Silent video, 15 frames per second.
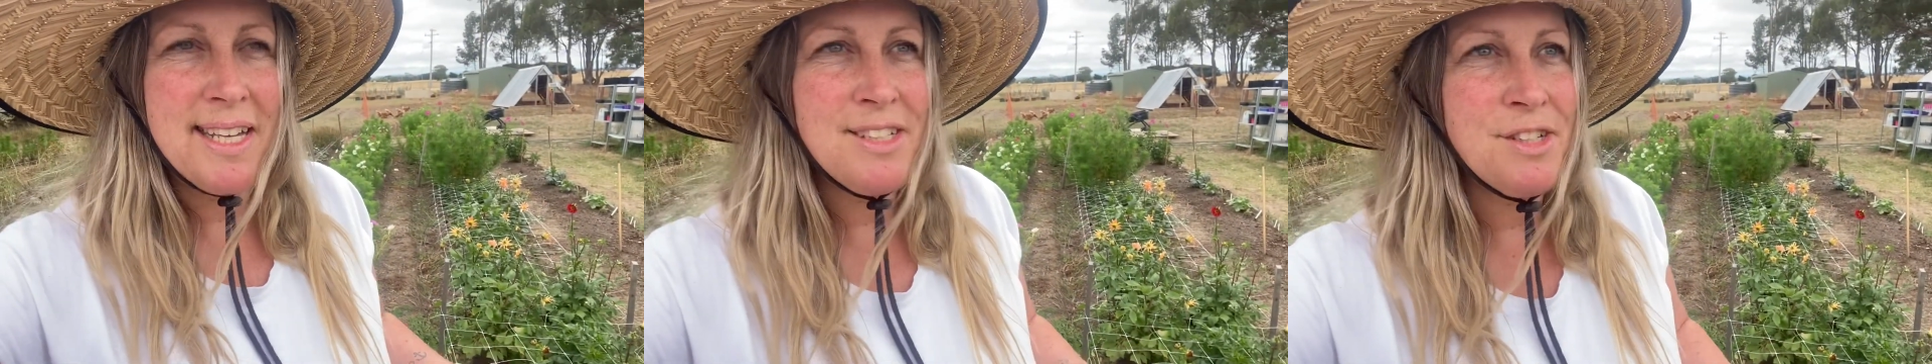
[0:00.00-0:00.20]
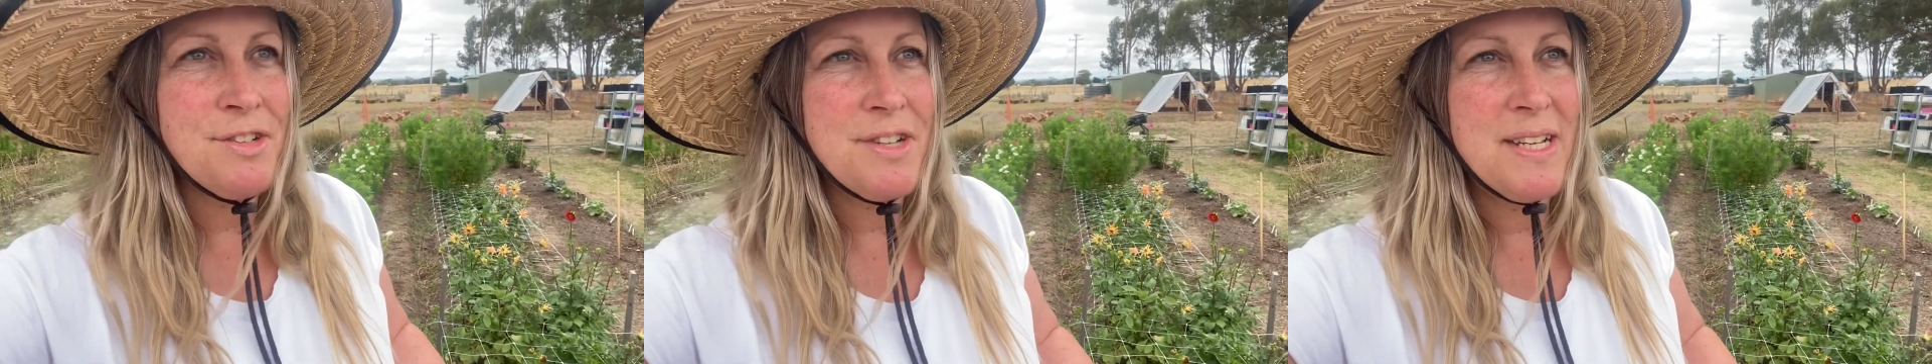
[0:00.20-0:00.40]

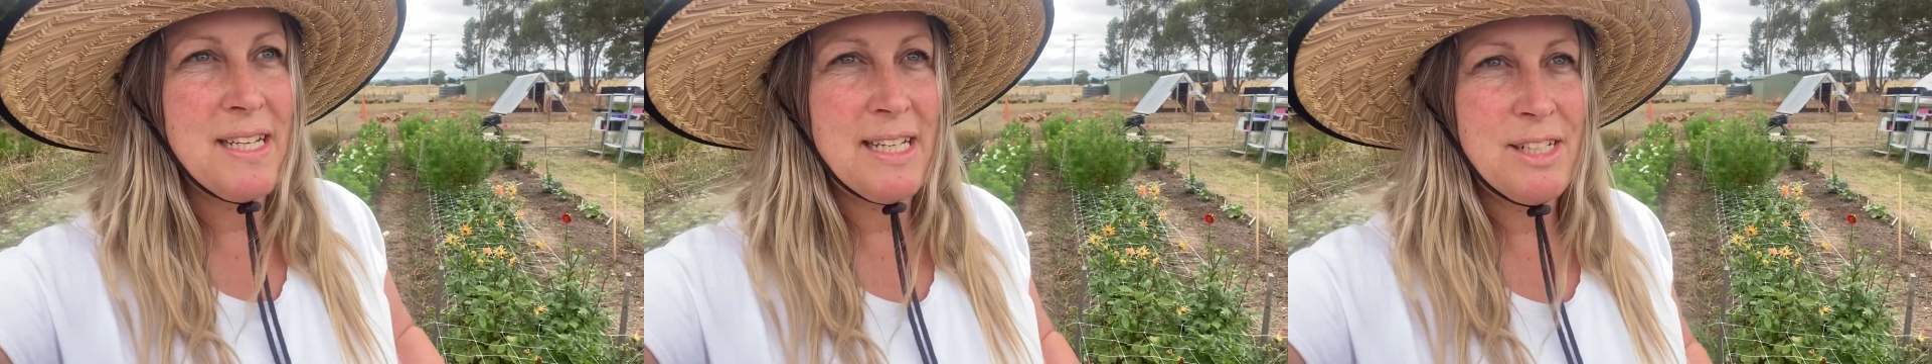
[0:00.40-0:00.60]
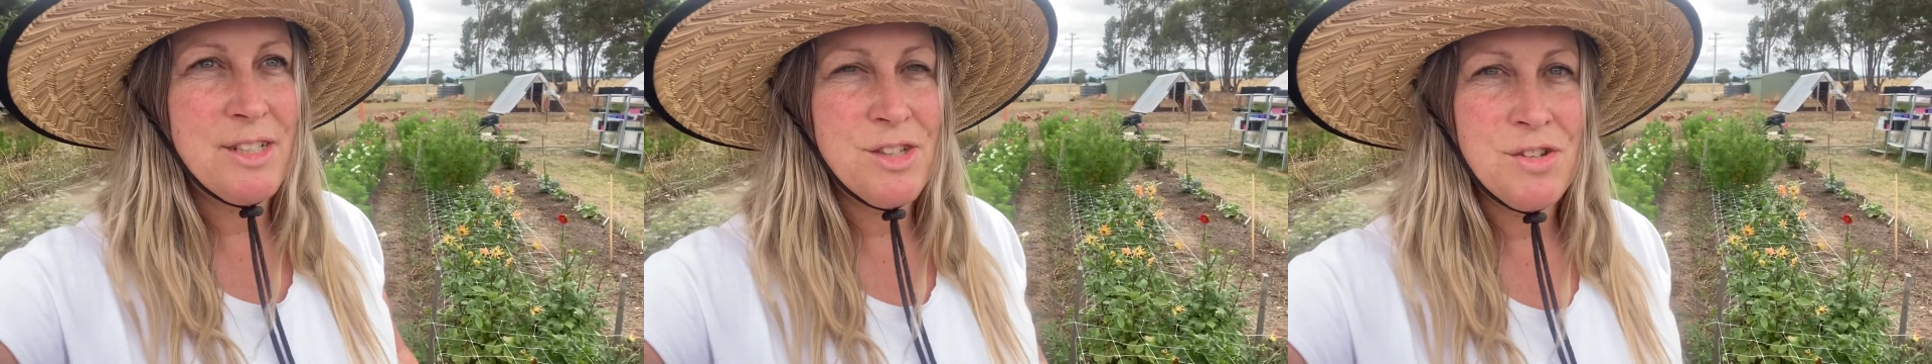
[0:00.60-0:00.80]
entering
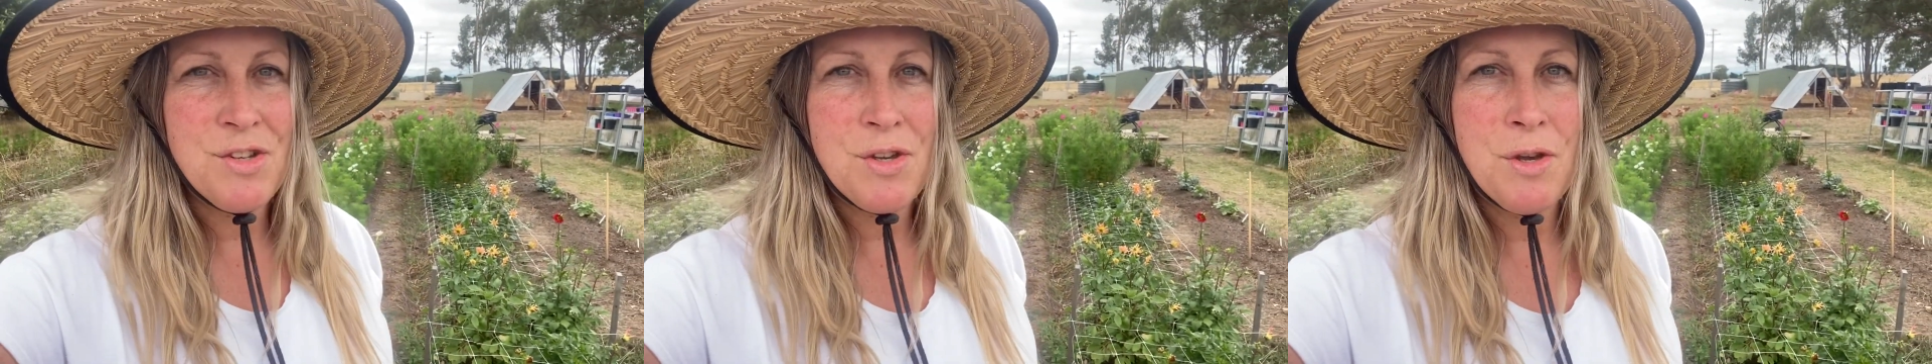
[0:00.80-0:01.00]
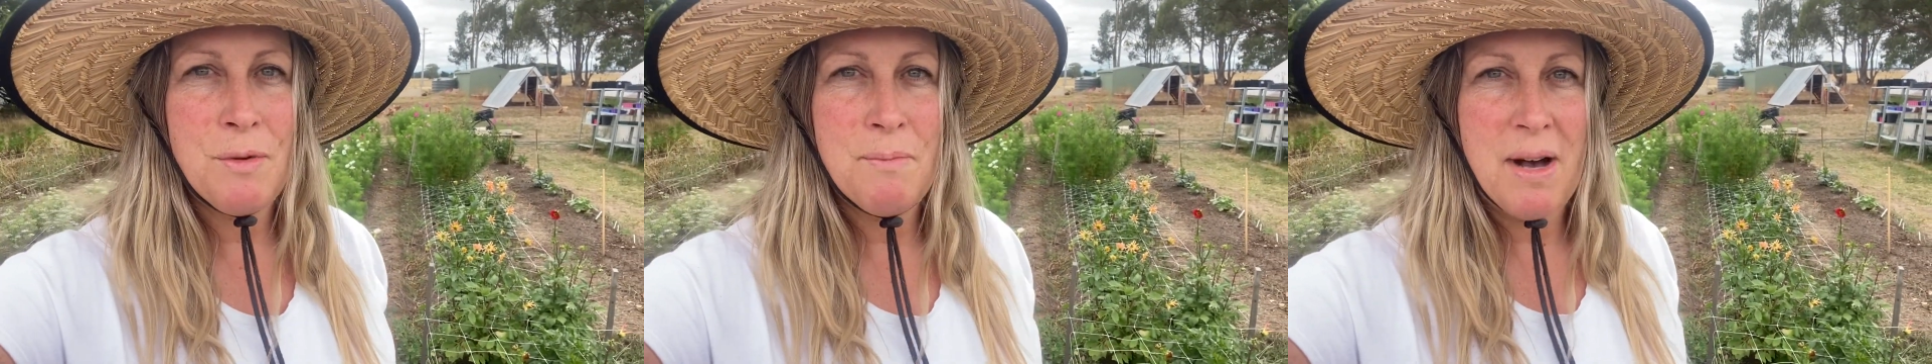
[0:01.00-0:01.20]

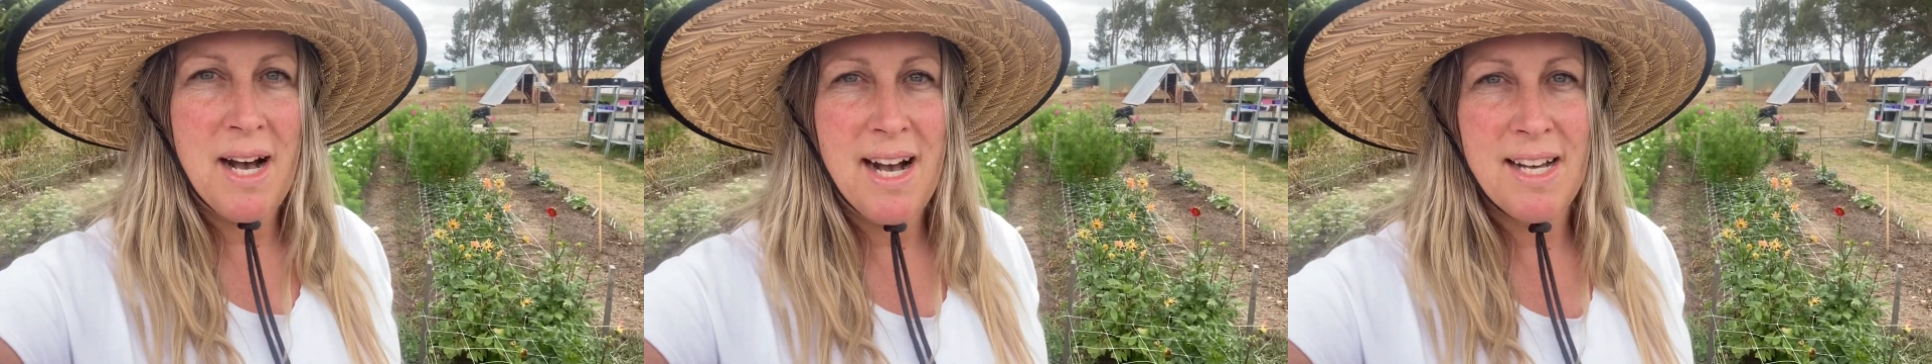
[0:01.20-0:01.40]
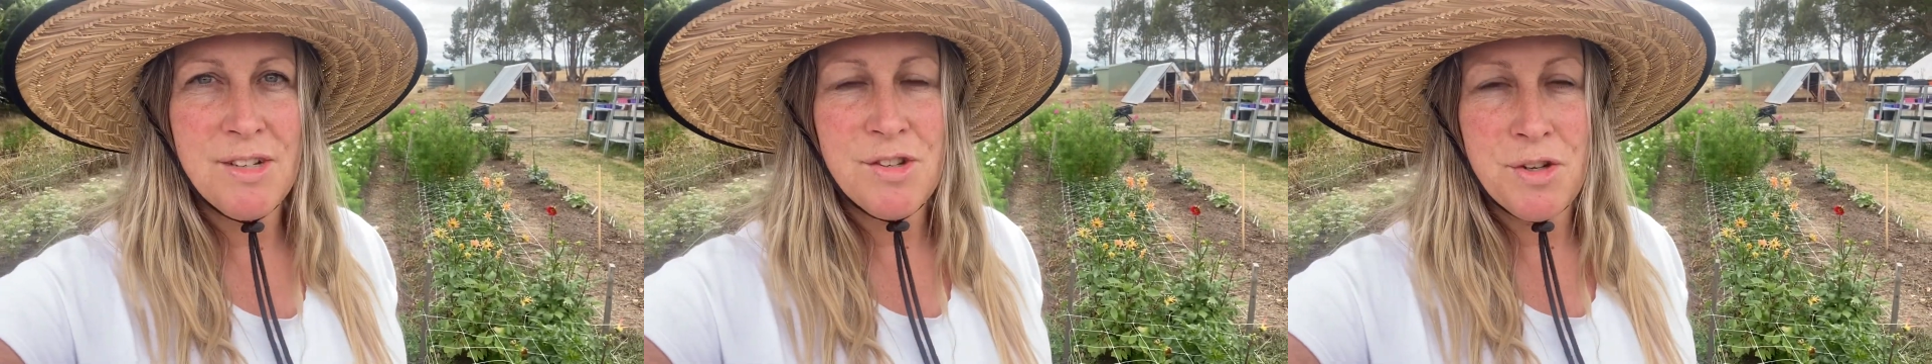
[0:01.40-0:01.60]
into
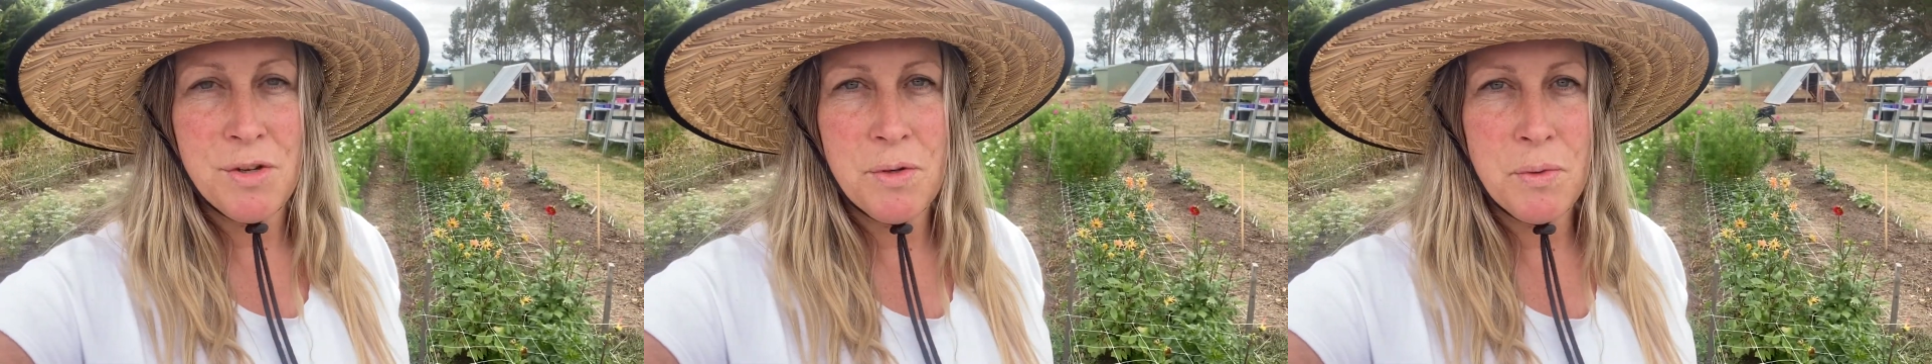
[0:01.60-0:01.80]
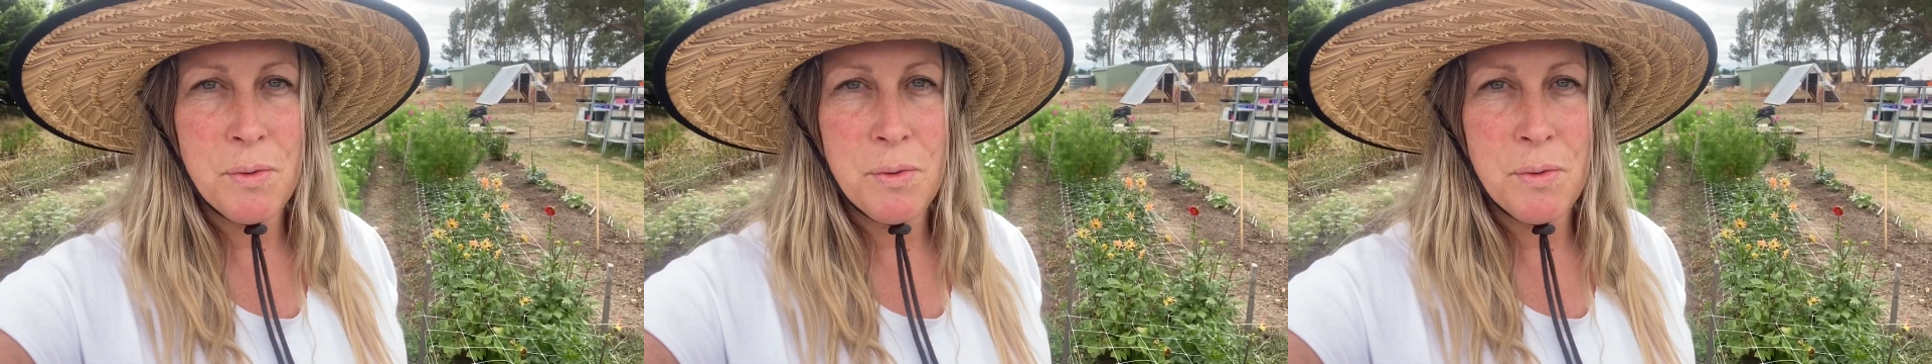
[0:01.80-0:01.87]
March and